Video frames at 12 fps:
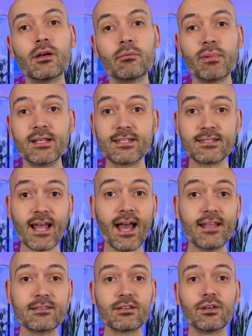but
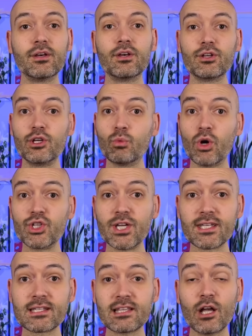instead, you watch it
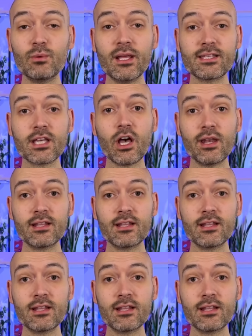slowly turn